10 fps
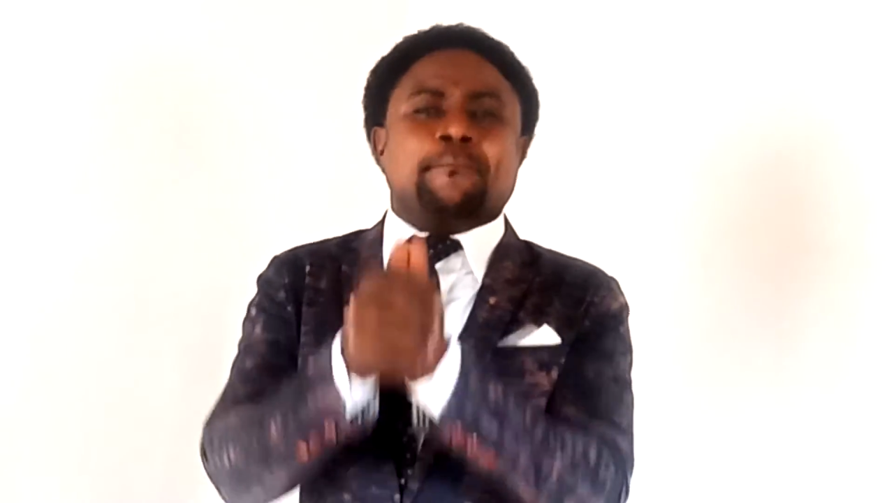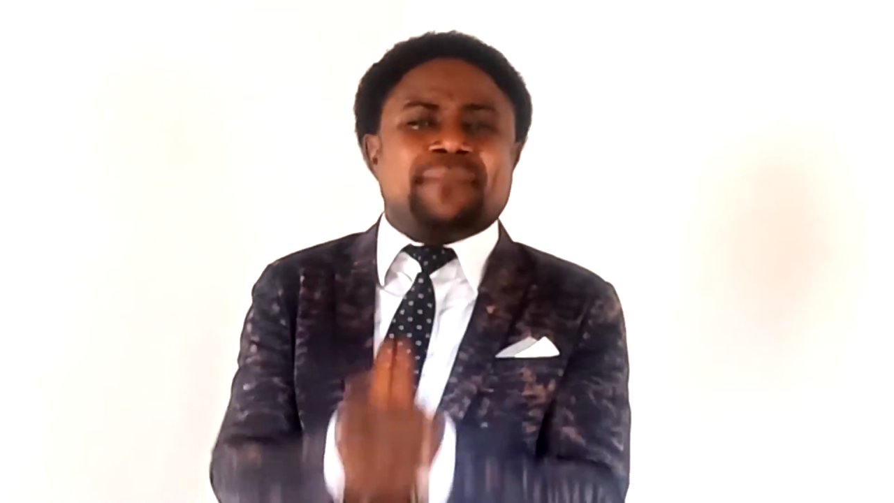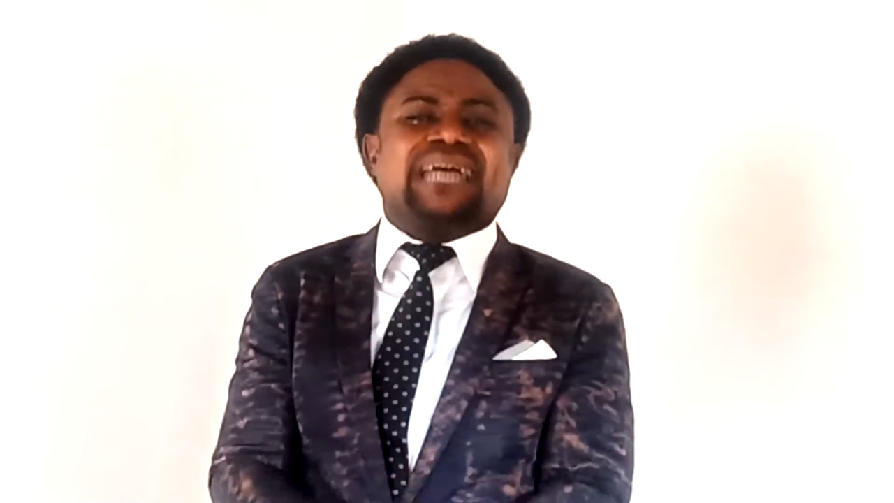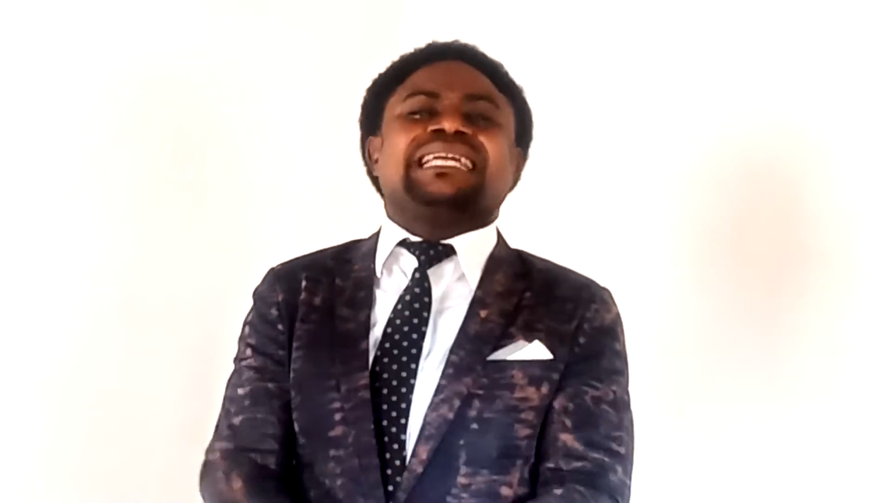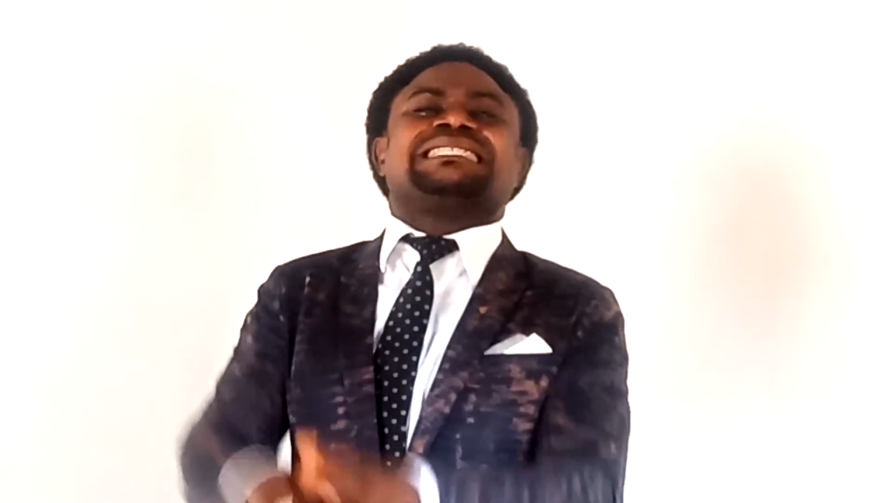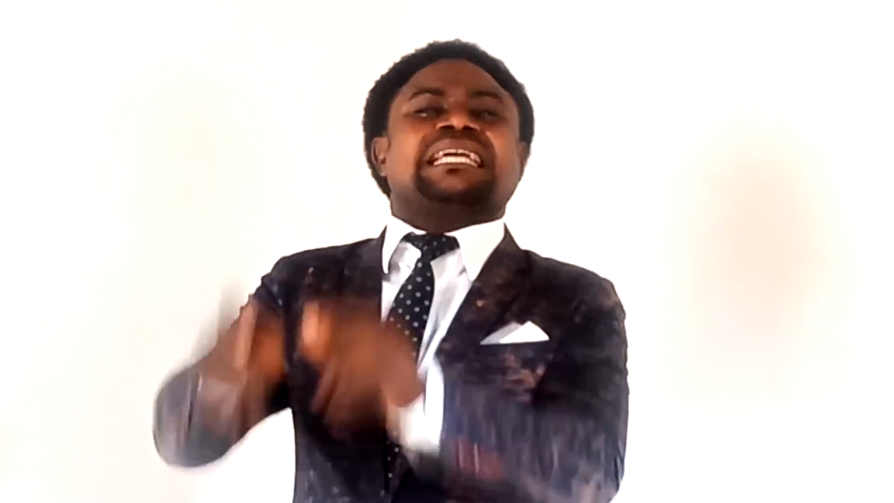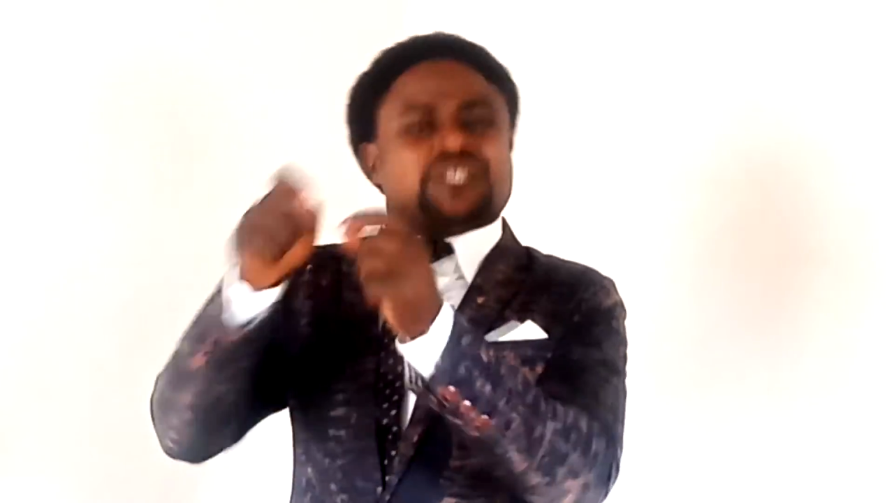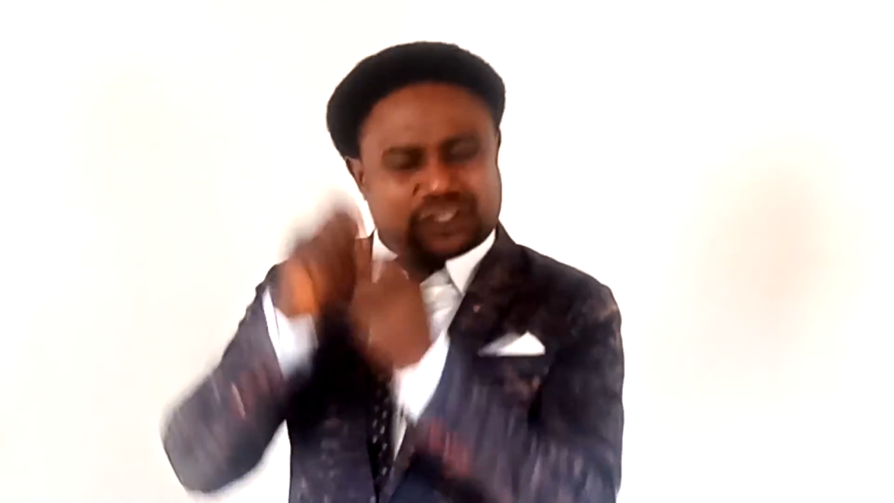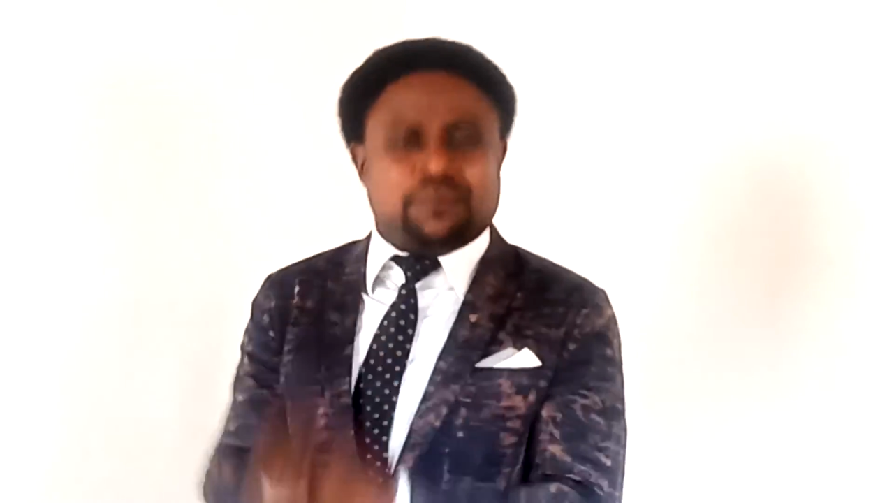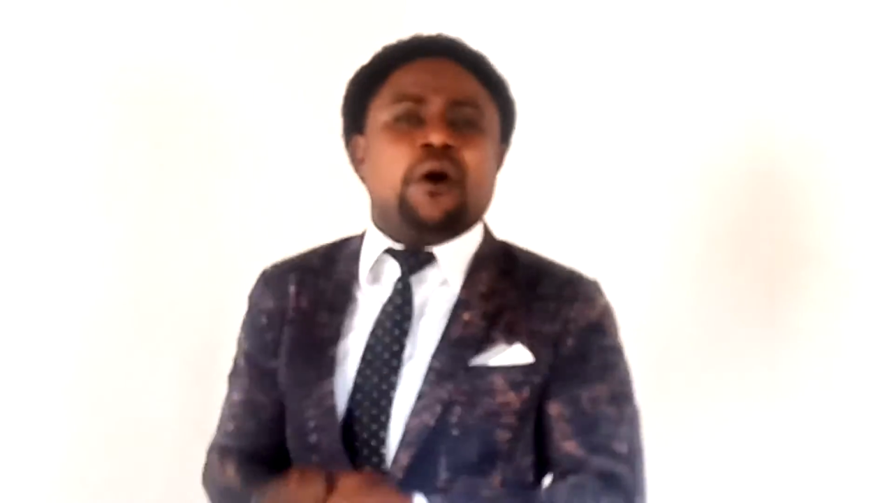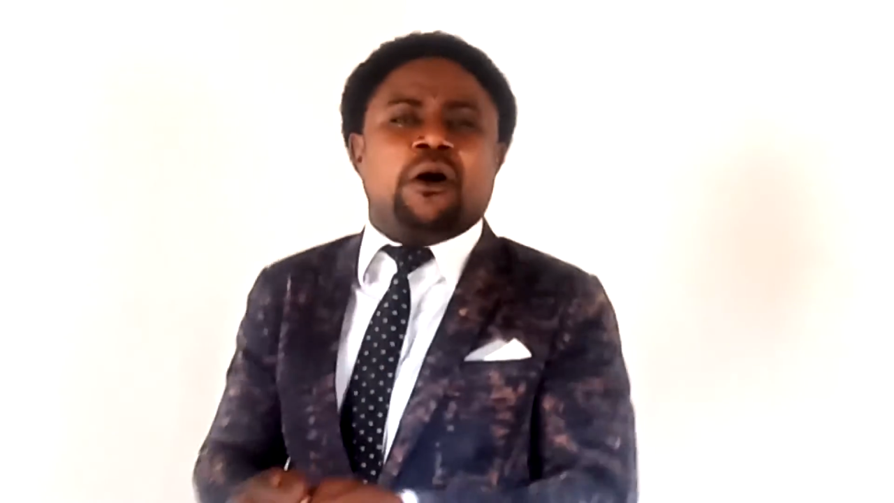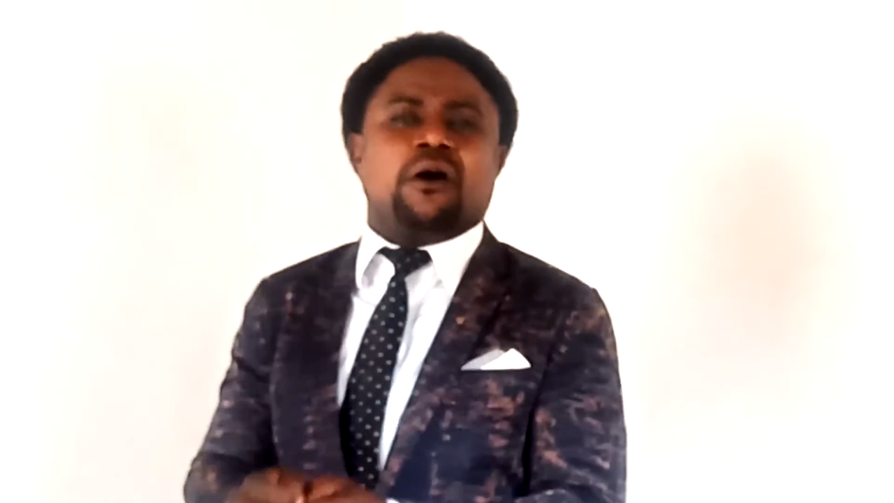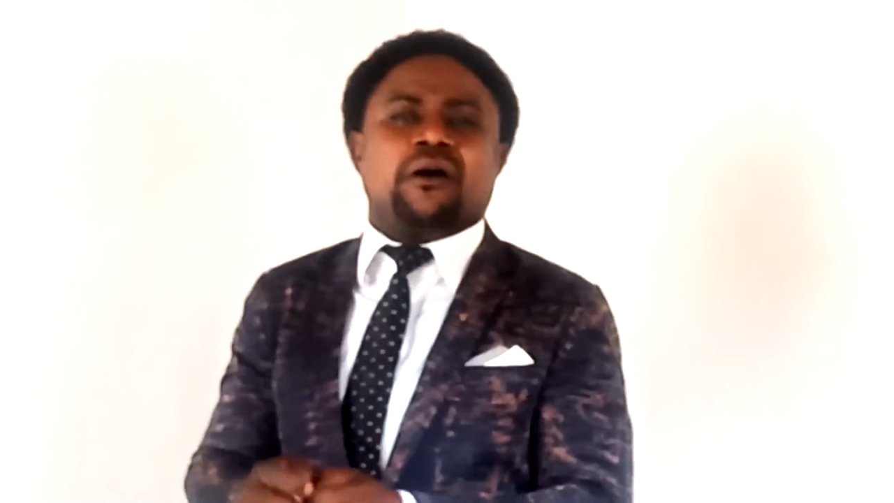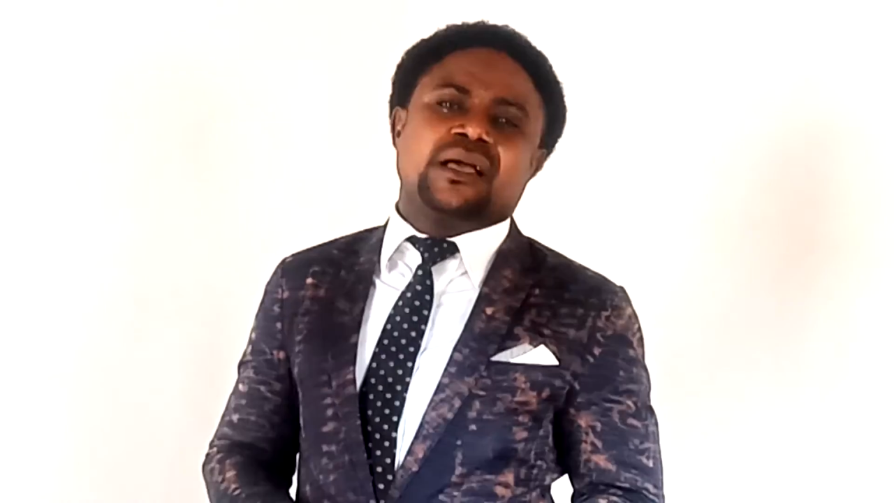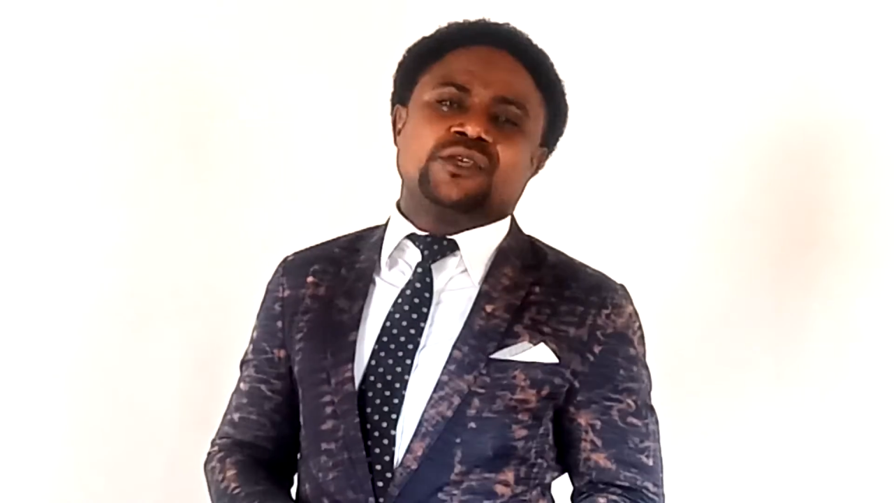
manage the small,